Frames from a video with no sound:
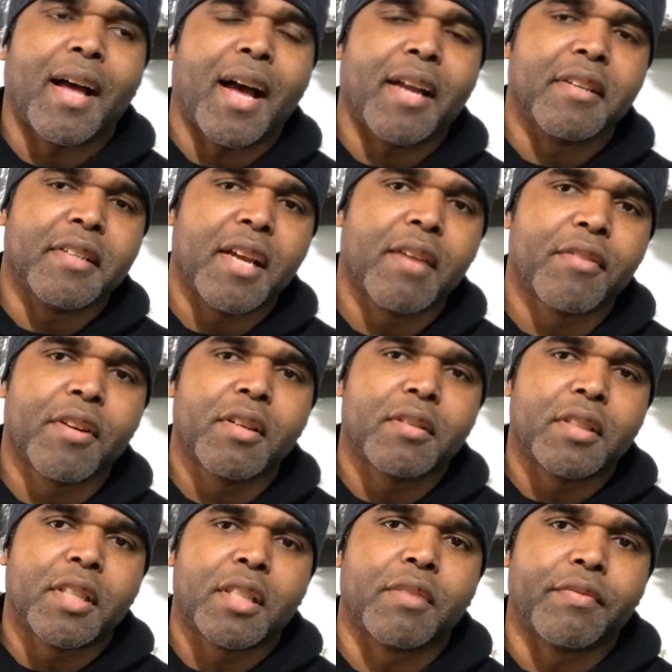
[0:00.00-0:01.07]
I never
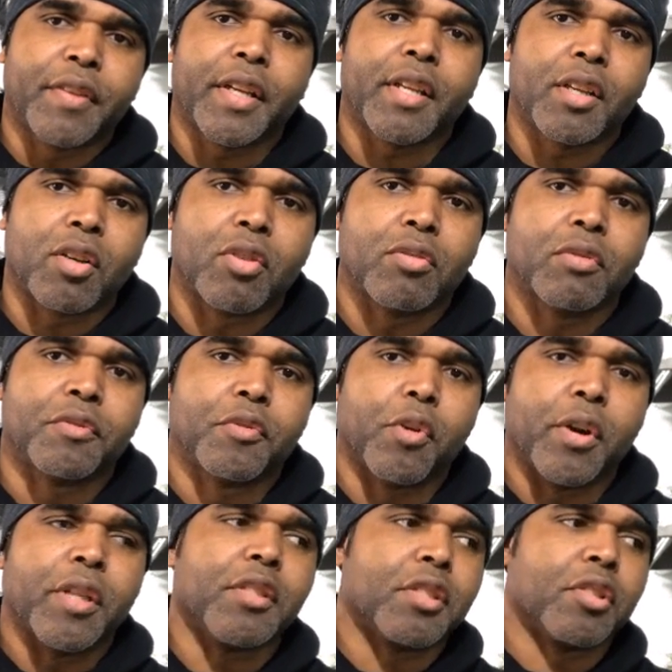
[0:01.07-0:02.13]
did a video
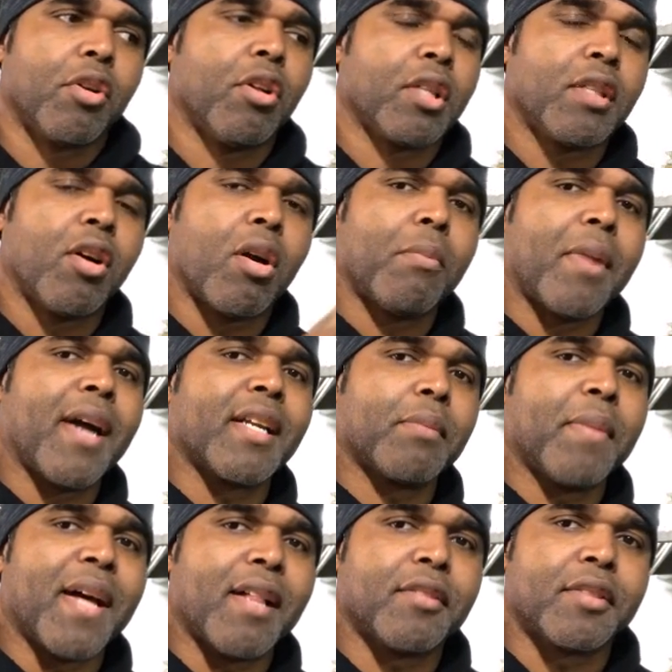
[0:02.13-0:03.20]
for installing
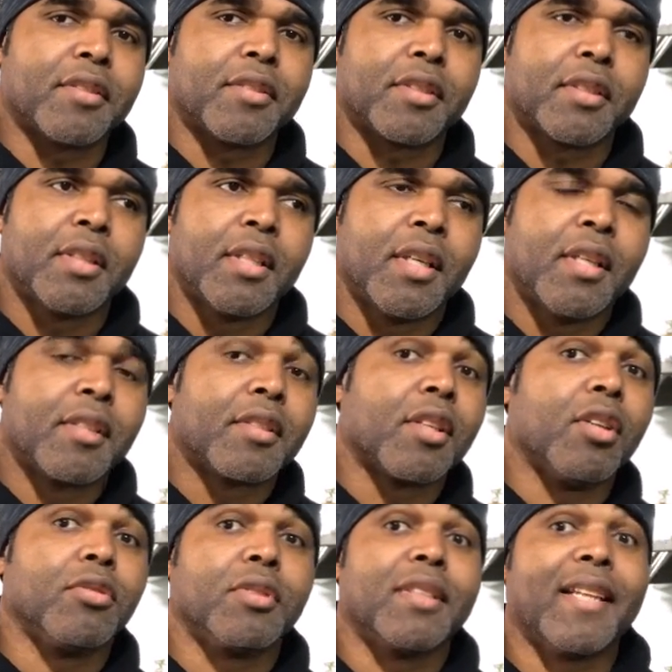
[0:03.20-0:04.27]
harmonic balancers.
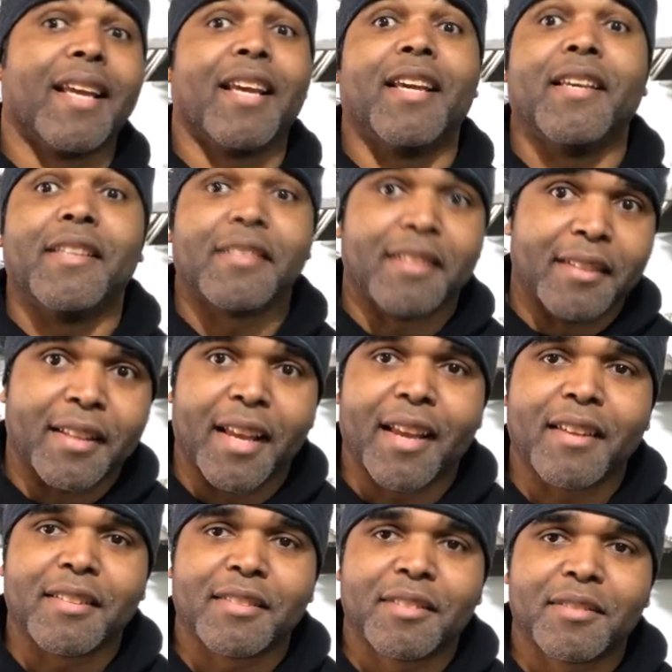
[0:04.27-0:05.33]
So today's the
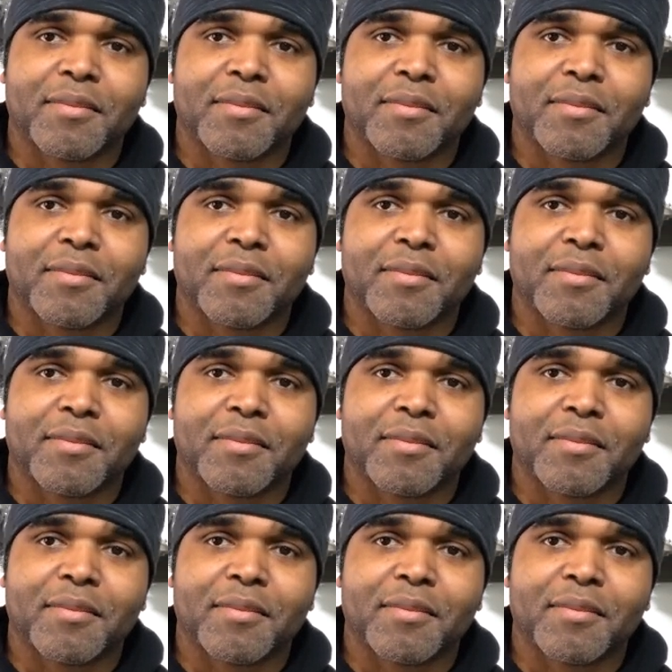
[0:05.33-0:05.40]
day.